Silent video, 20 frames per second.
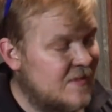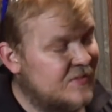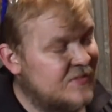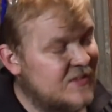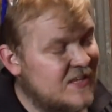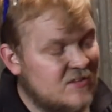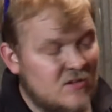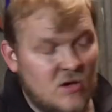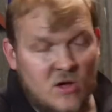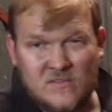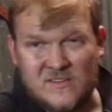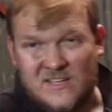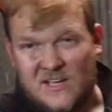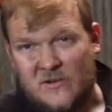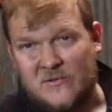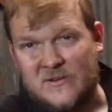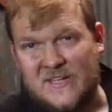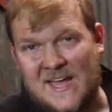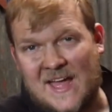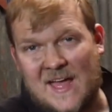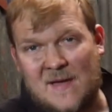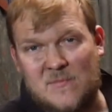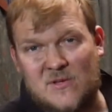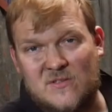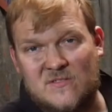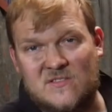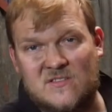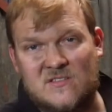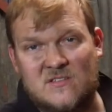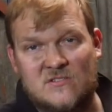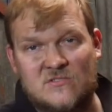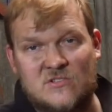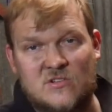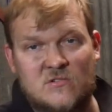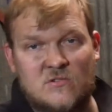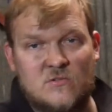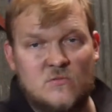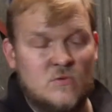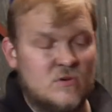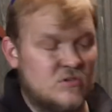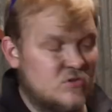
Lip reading: These aren't the only hammers to